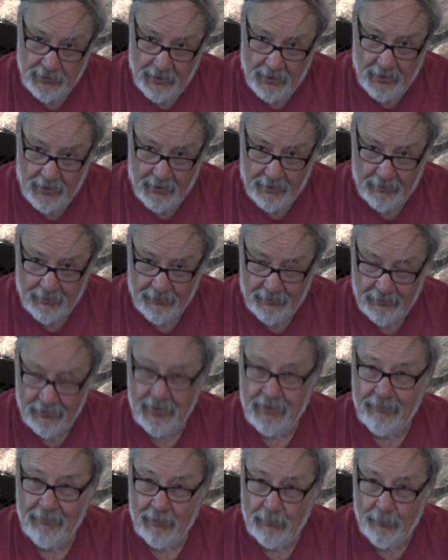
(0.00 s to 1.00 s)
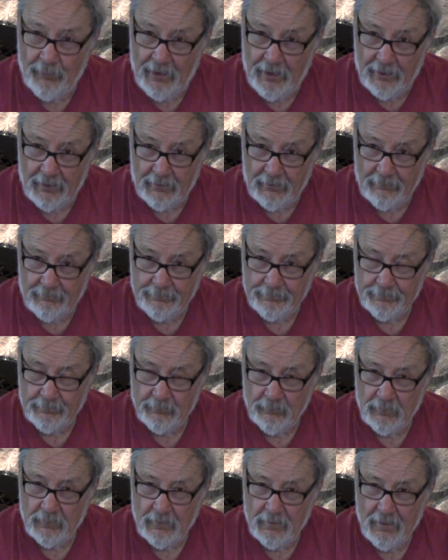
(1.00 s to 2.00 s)
the heart is even better.
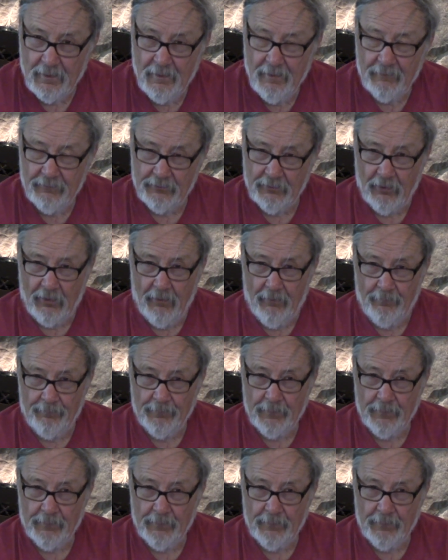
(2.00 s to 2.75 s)
So,